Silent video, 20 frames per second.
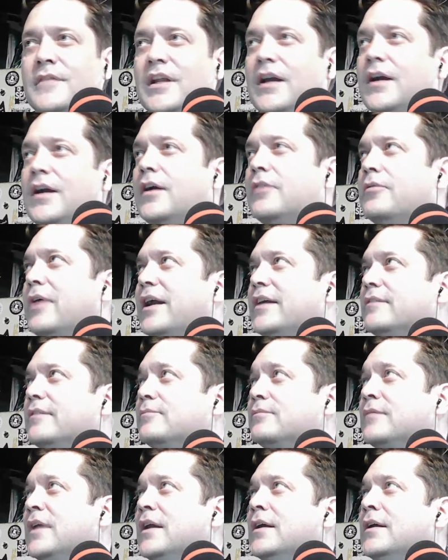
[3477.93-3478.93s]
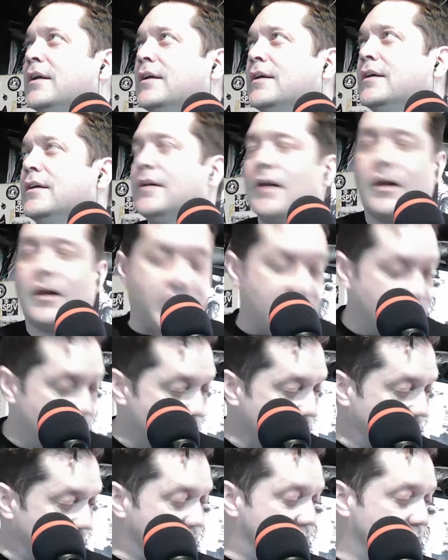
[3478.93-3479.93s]
All right. All right,
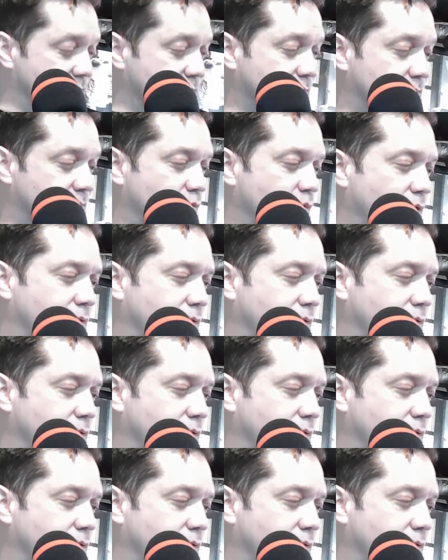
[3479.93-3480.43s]
next. What are we